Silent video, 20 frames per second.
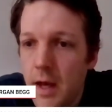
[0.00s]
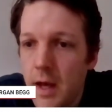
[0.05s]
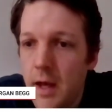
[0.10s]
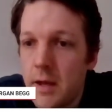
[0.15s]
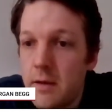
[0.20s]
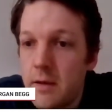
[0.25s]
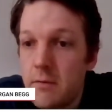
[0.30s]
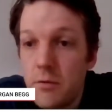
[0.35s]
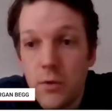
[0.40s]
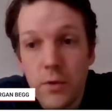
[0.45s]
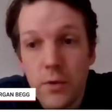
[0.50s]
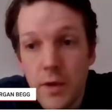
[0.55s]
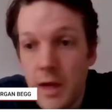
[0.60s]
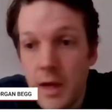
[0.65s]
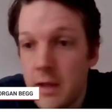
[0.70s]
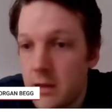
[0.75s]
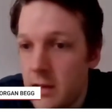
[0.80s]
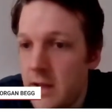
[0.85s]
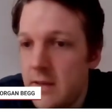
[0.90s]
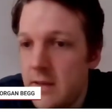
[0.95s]
at
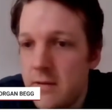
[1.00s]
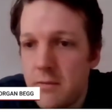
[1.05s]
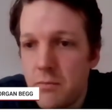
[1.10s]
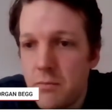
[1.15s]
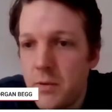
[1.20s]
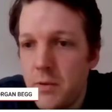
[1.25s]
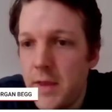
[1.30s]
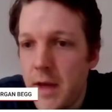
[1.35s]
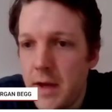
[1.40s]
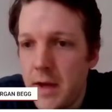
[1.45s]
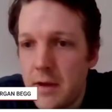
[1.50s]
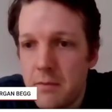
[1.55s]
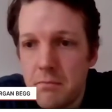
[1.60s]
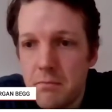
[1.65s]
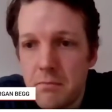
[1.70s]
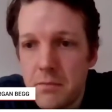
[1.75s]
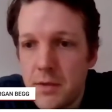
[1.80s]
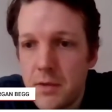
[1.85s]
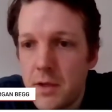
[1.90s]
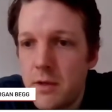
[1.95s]
least without a
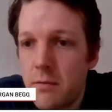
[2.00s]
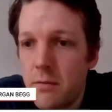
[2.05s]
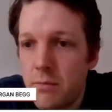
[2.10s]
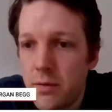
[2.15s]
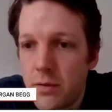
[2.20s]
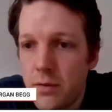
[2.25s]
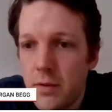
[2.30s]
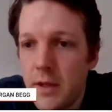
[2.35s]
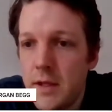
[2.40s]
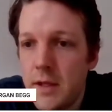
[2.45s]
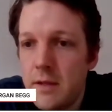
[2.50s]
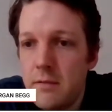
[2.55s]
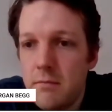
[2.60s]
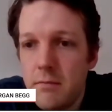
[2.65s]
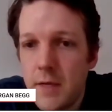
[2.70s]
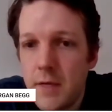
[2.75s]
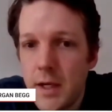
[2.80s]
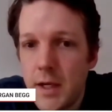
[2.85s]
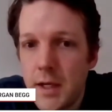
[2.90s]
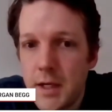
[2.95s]
complete
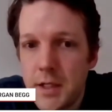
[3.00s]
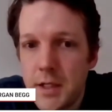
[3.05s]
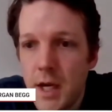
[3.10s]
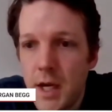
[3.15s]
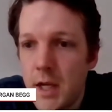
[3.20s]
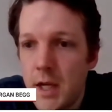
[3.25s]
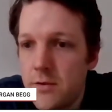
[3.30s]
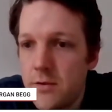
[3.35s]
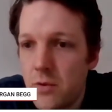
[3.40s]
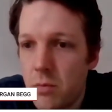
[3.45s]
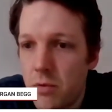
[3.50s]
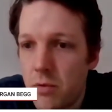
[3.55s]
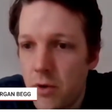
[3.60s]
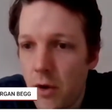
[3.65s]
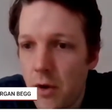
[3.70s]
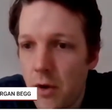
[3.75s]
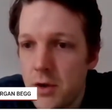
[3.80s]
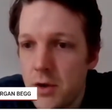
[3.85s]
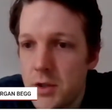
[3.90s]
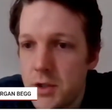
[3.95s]
change of
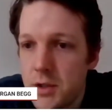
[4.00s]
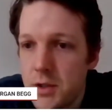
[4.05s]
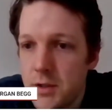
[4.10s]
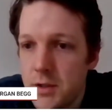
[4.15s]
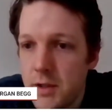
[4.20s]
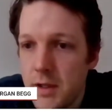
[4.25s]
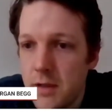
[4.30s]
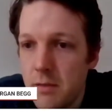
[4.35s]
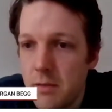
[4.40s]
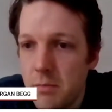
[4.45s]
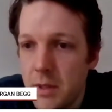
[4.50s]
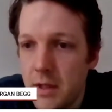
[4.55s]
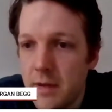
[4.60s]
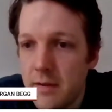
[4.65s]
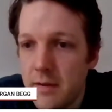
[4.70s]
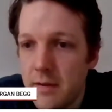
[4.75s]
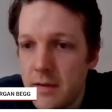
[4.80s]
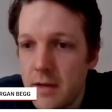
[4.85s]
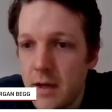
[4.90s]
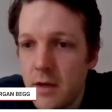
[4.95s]
approach in the bill
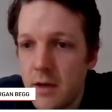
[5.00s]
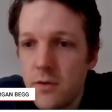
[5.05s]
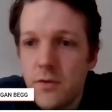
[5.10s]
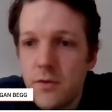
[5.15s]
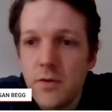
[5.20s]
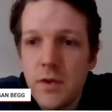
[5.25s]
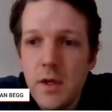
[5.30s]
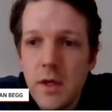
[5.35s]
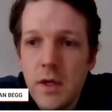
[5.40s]
itself.